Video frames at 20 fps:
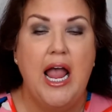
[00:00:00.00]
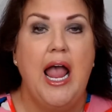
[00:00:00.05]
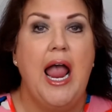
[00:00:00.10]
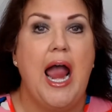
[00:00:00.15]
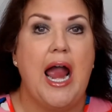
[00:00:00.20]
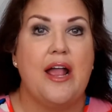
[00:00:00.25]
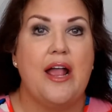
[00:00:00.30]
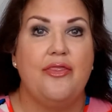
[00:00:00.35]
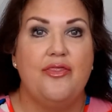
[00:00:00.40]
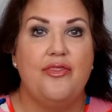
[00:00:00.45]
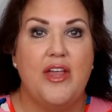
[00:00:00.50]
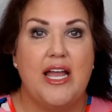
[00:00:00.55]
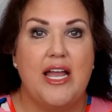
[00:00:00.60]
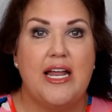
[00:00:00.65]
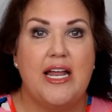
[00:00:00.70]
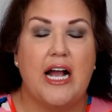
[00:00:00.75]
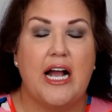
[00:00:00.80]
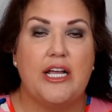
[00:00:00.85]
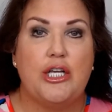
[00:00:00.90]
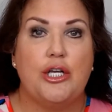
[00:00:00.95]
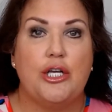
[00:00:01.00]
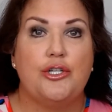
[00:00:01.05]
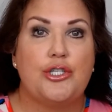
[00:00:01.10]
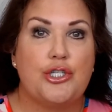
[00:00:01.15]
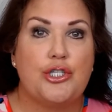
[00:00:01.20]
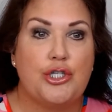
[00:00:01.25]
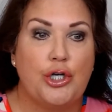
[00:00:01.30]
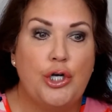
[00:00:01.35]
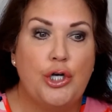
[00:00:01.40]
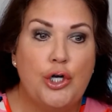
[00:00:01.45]
And then I used
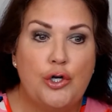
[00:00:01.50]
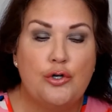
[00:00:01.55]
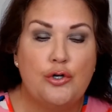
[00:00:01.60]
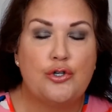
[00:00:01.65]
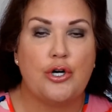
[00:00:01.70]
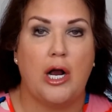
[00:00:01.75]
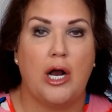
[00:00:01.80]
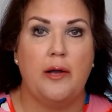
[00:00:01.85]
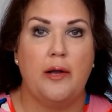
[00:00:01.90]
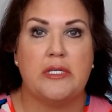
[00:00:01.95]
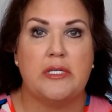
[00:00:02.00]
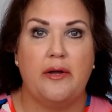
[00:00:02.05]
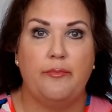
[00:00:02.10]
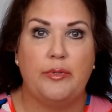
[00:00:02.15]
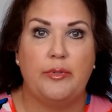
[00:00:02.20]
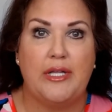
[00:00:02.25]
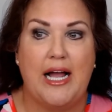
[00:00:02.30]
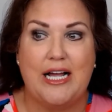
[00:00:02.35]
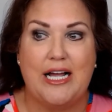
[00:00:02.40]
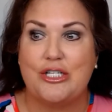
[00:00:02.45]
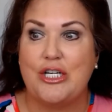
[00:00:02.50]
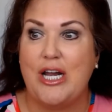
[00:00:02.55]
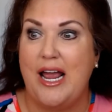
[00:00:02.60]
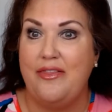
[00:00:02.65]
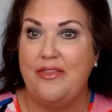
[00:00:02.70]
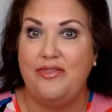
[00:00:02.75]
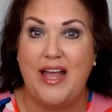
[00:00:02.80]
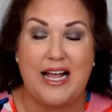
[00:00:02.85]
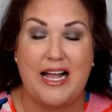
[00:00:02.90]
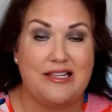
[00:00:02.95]
2 drops of blush, and
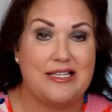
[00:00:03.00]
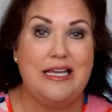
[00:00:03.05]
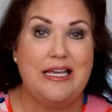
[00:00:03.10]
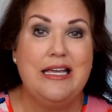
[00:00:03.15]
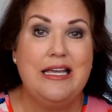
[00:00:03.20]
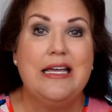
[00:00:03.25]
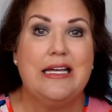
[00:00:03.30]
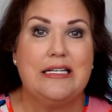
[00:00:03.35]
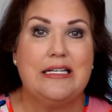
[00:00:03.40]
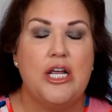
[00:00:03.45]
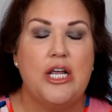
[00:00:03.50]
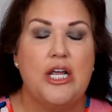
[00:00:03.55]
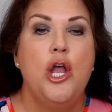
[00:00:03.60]
that's it.